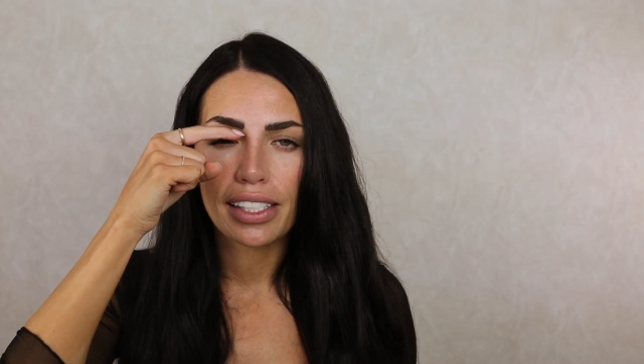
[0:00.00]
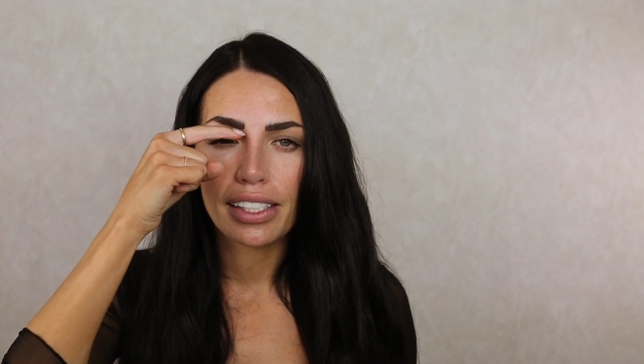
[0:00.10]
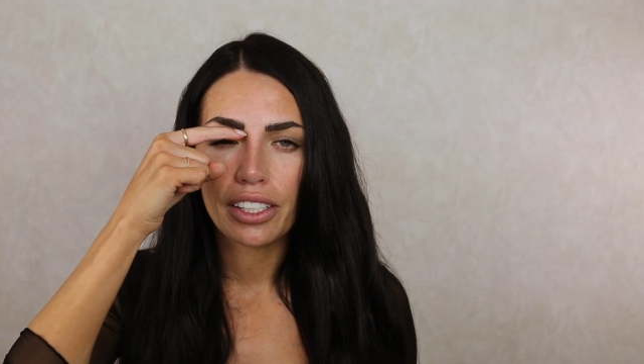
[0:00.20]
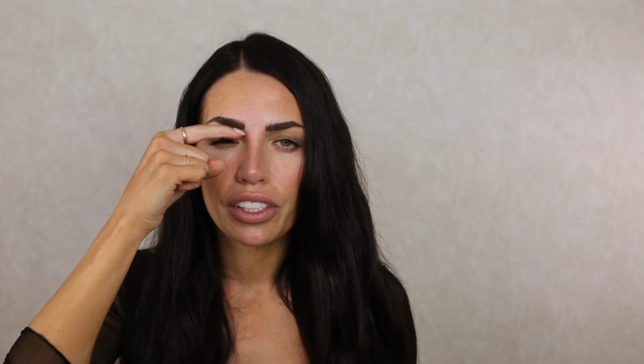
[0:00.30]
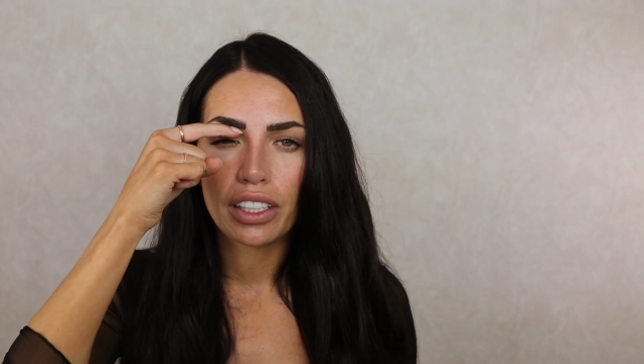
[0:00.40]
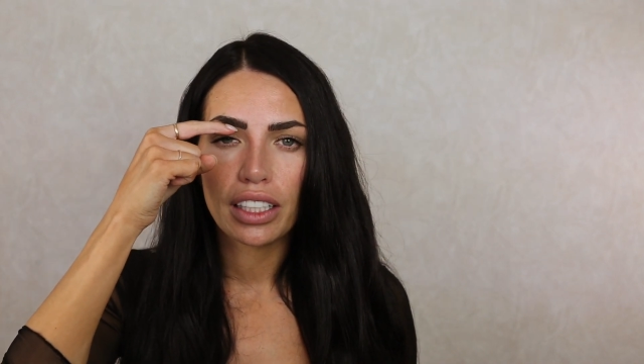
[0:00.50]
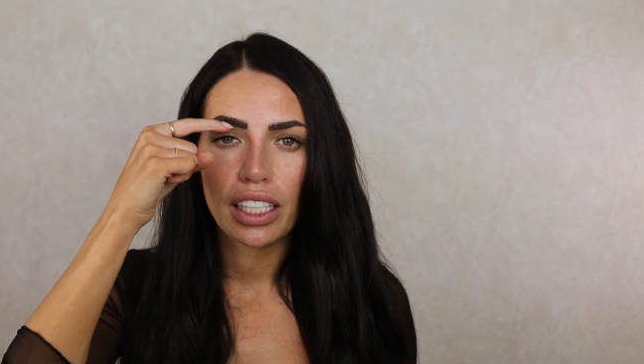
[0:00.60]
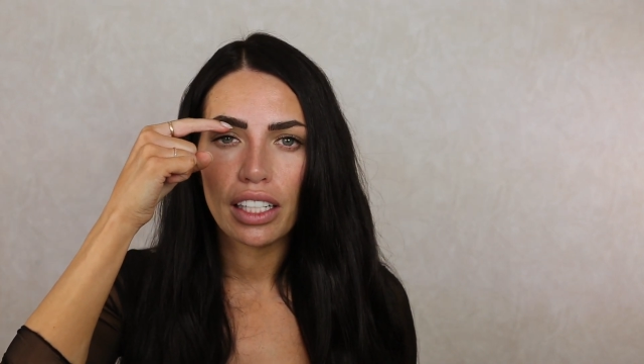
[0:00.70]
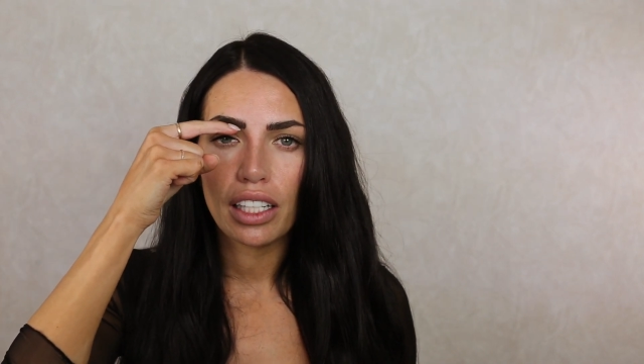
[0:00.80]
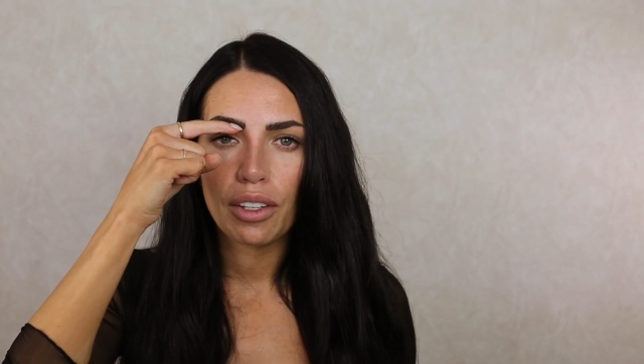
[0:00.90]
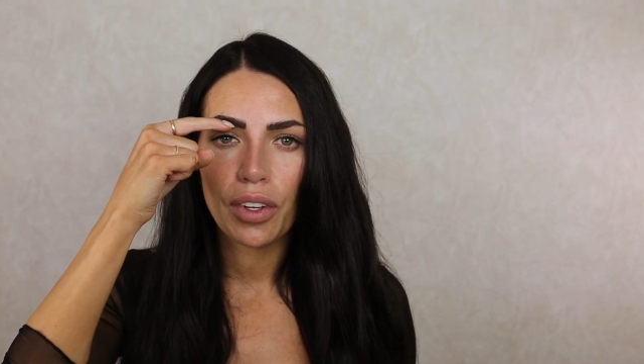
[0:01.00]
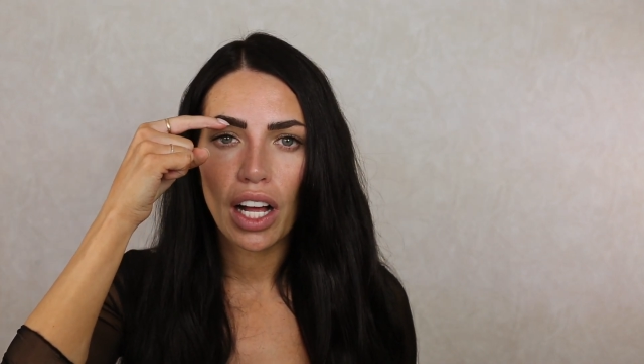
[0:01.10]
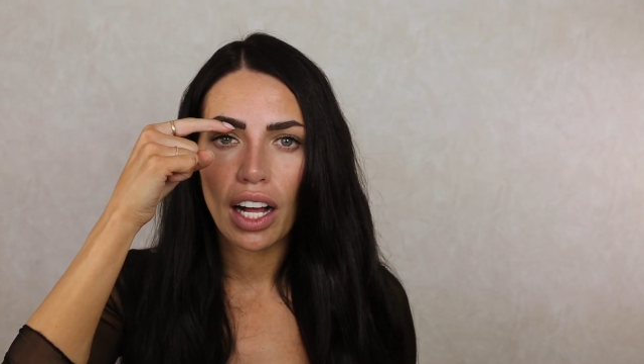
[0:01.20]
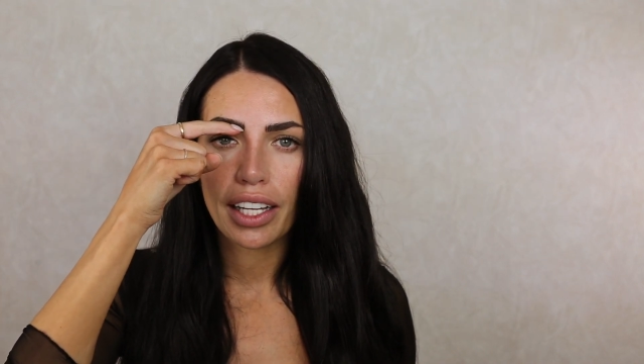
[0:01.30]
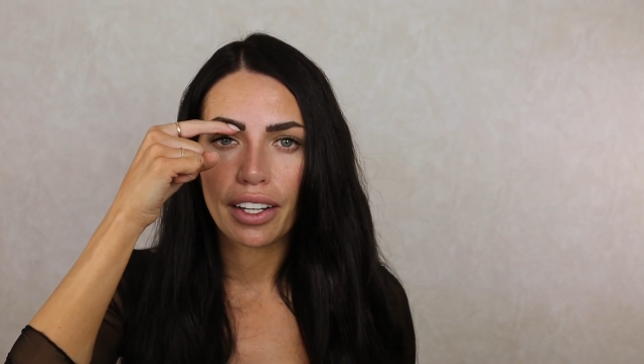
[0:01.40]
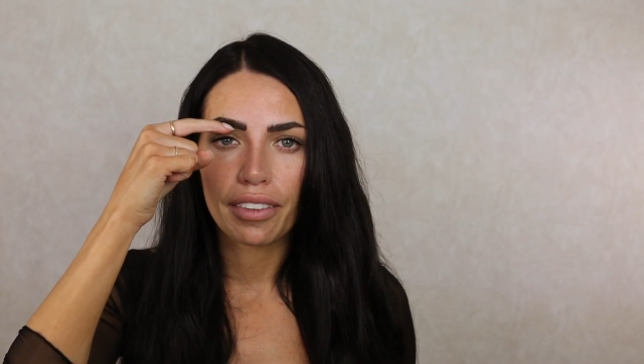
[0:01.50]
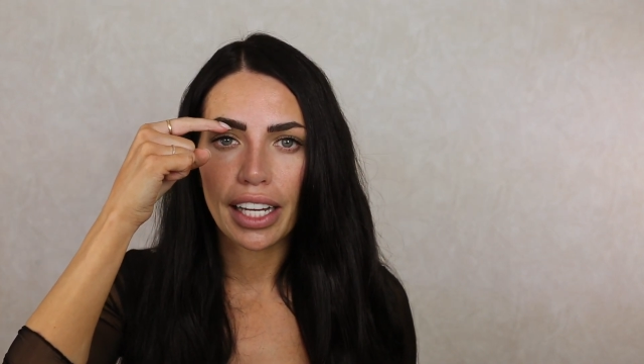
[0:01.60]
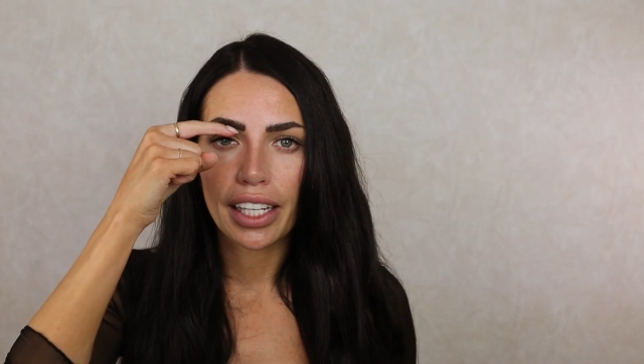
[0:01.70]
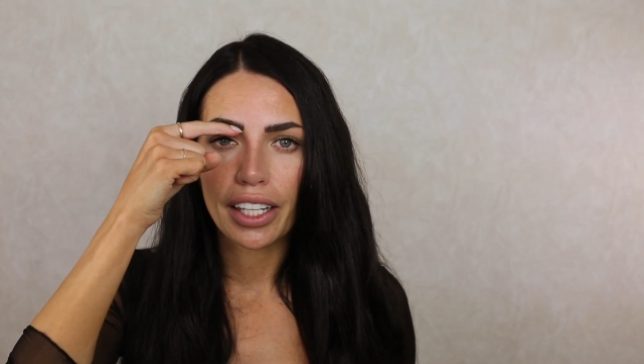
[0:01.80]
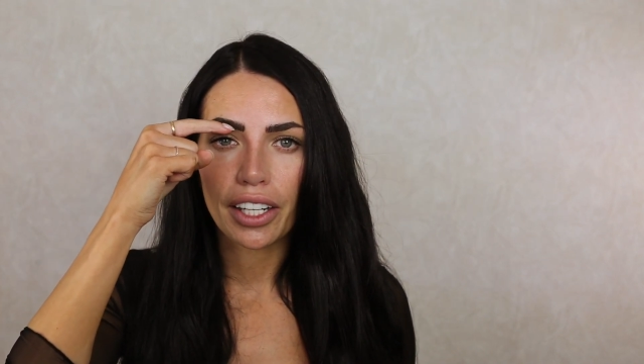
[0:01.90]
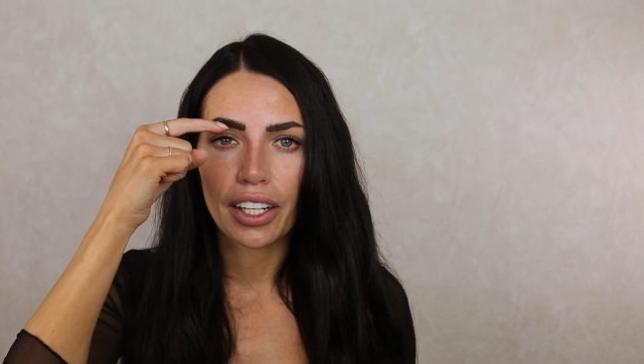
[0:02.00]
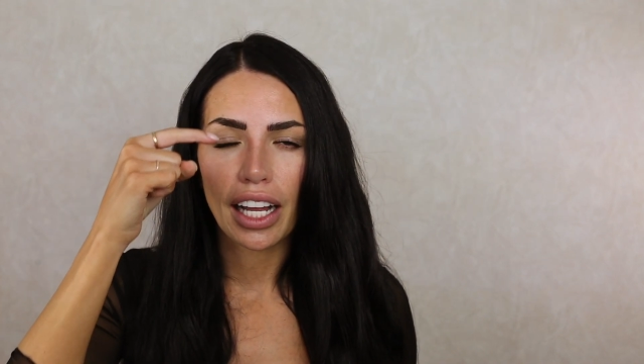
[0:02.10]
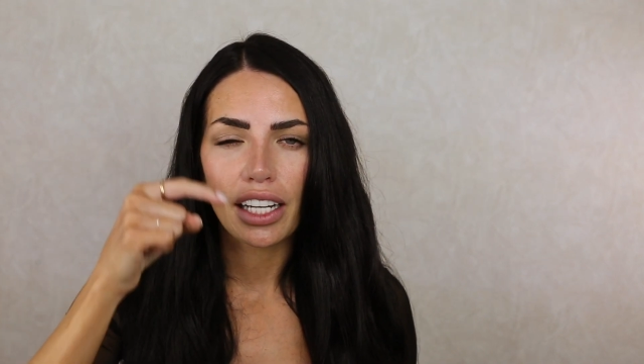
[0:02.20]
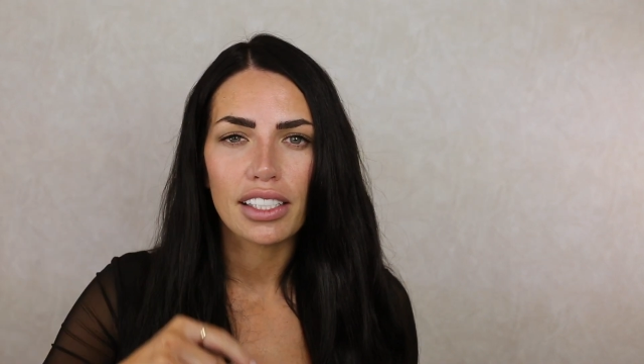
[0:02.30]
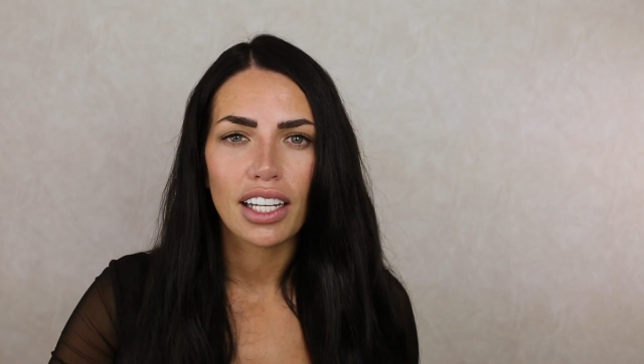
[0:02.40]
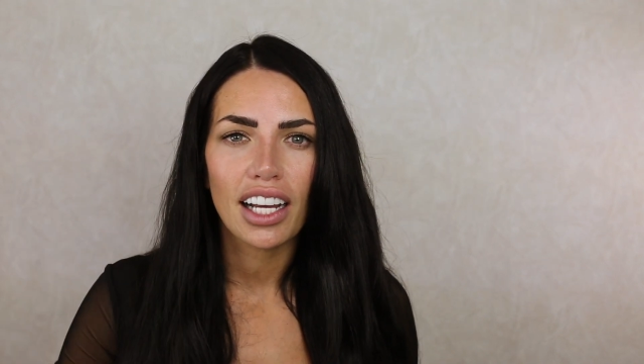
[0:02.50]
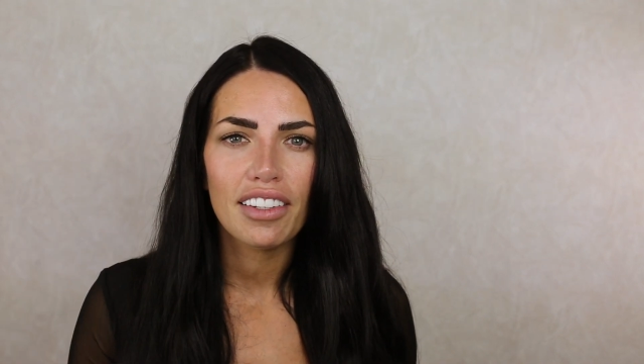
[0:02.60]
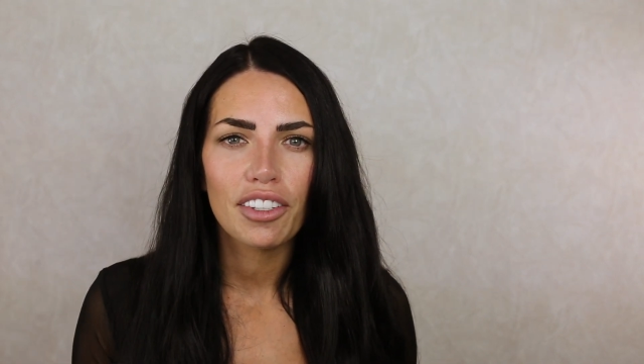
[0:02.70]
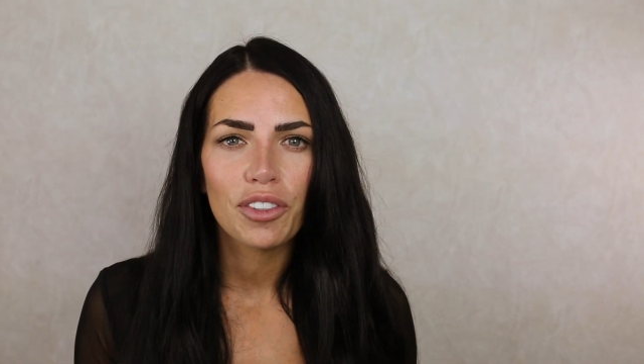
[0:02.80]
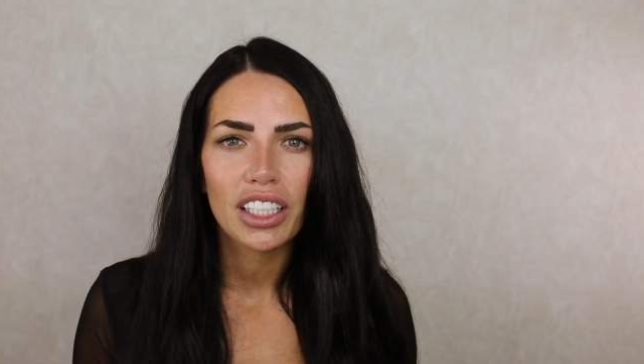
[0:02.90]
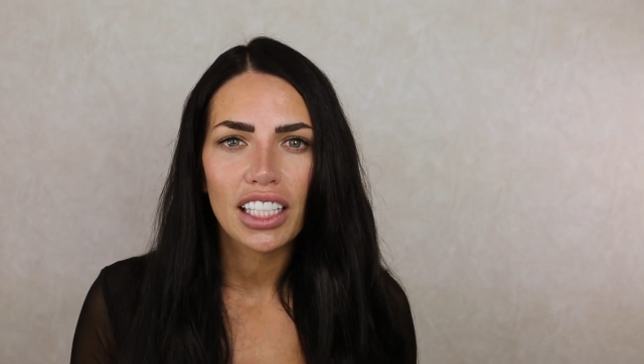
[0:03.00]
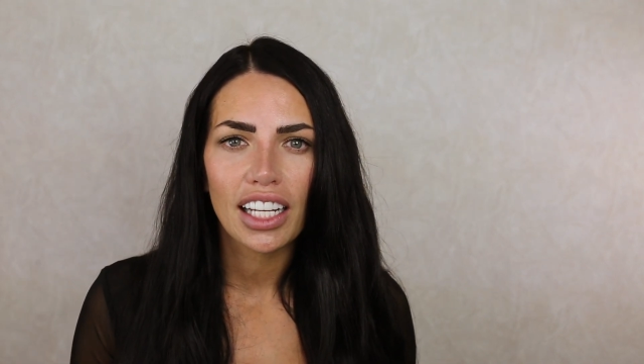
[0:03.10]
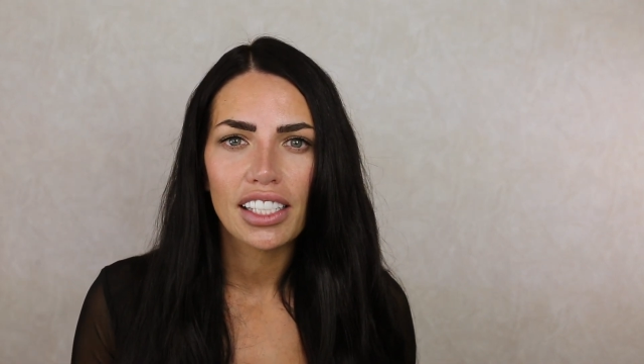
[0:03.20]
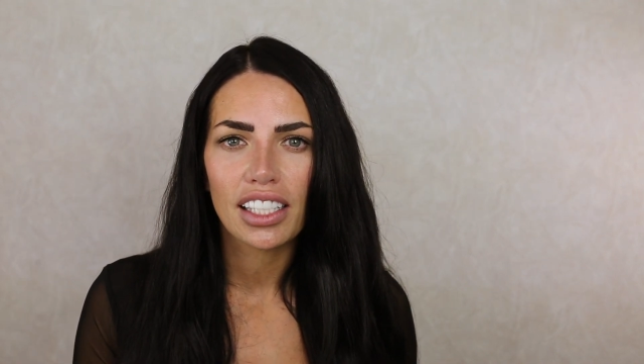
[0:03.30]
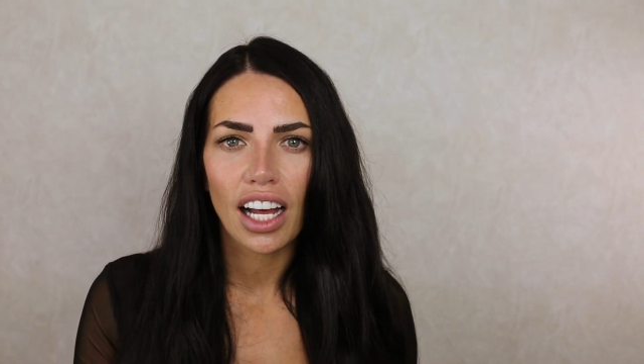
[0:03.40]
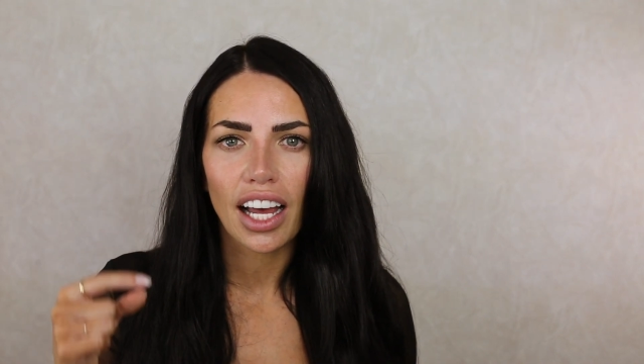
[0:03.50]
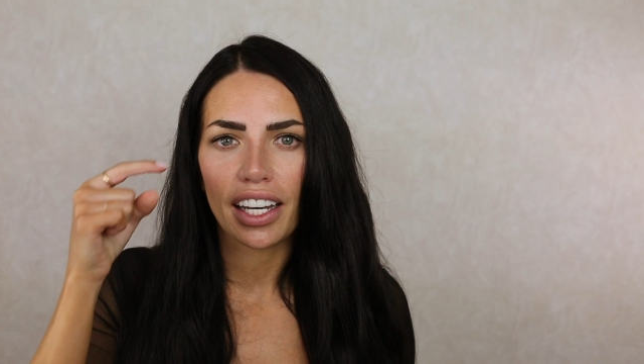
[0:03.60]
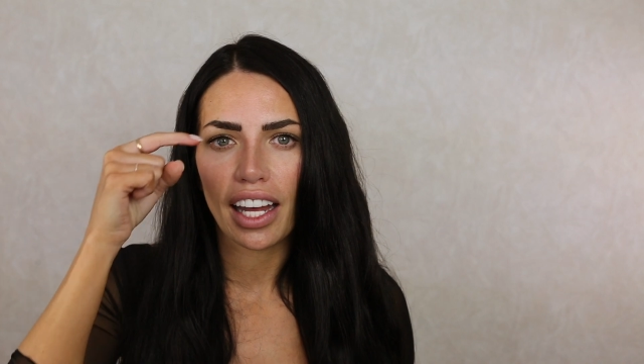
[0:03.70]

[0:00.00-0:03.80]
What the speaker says: is there's a little pocket right here, and it's kind of a really nice guide.